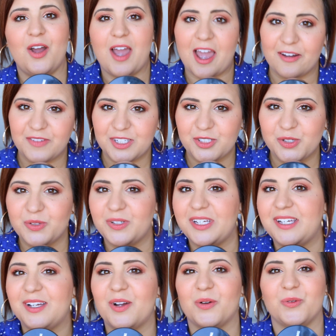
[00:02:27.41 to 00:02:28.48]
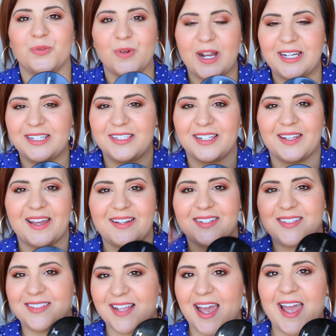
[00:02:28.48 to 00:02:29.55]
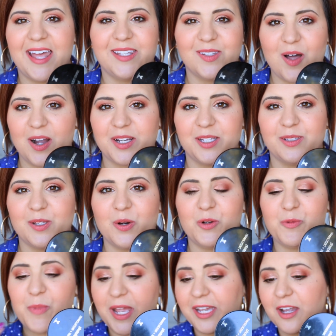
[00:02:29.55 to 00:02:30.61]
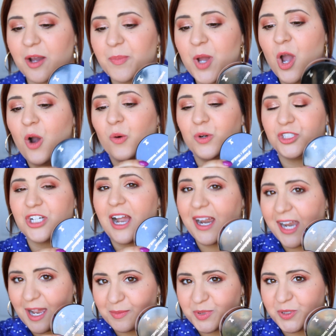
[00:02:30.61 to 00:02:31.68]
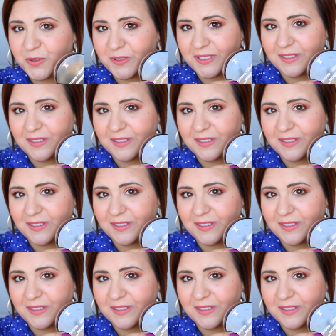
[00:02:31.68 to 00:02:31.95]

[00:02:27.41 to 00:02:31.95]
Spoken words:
heavy duty, ready to like set and lock and load makeup, which I absolutely